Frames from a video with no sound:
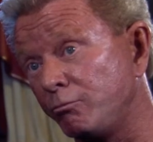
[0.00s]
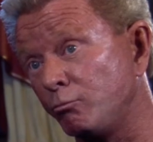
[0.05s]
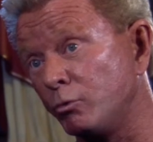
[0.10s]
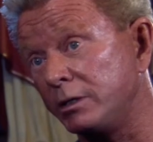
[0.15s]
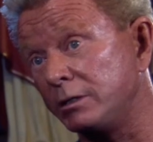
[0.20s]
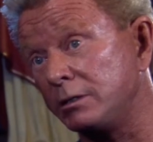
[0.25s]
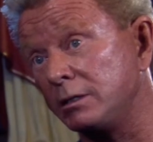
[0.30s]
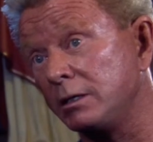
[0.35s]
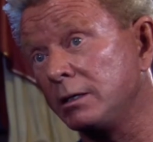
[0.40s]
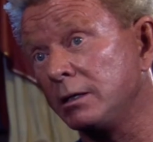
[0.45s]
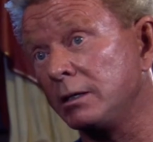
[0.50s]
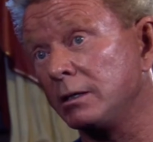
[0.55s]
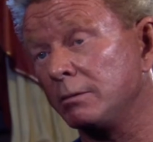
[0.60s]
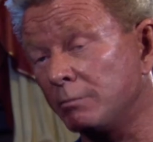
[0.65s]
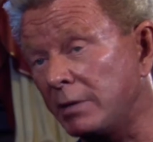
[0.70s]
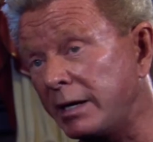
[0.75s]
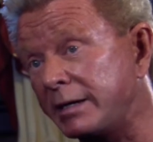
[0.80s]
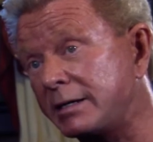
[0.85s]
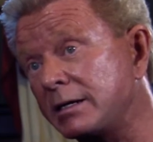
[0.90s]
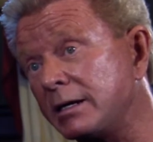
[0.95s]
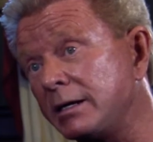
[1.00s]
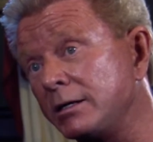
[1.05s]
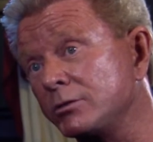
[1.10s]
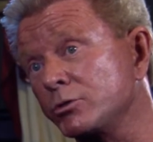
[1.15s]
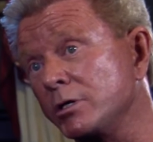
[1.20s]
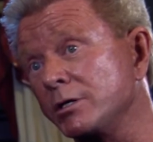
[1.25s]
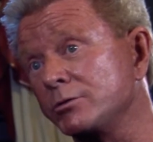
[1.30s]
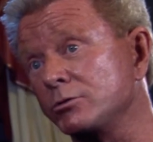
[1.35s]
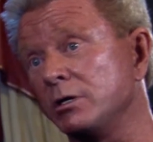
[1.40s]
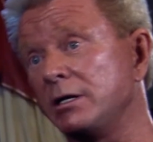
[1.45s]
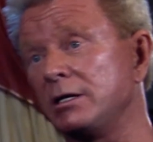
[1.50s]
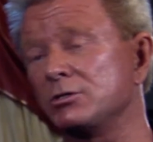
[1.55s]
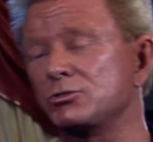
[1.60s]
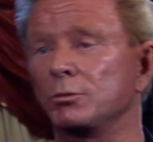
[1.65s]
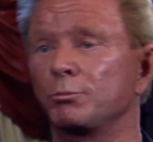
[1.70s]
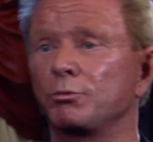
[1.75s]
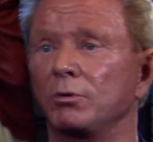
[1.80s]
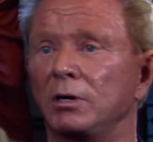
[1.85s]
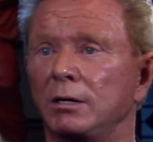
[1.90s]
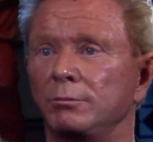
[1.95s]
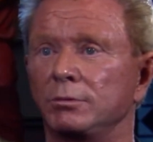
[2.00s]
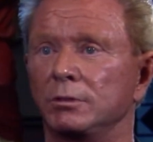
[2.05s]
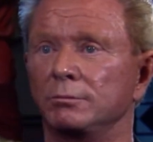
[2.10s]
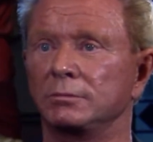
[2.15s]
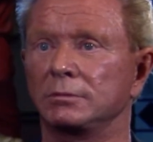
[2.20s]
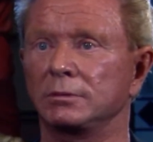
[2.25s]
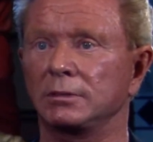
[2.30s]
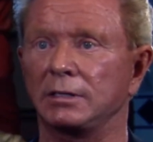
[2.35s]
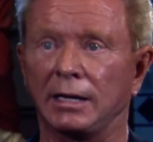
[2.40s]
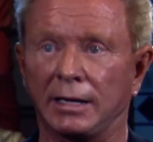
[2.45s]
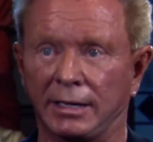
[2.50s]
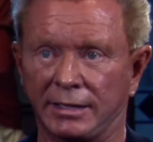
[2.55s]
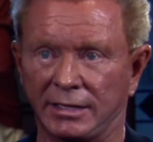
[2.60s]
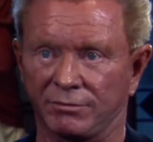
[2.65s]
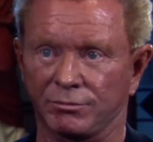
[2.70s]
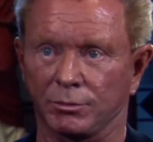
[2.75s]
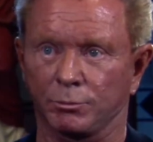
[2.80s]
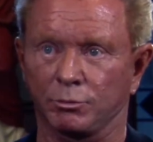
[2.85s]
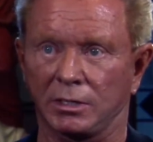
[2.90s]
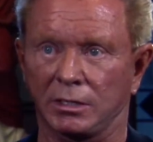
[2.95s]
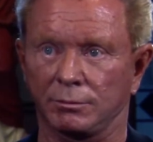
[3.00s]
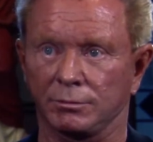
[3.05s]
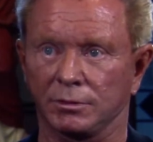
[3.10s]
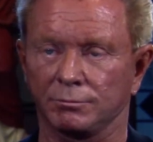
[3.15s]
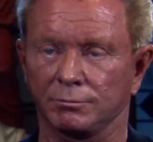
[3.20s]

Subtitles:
When my contractor has a problem, I have a problem.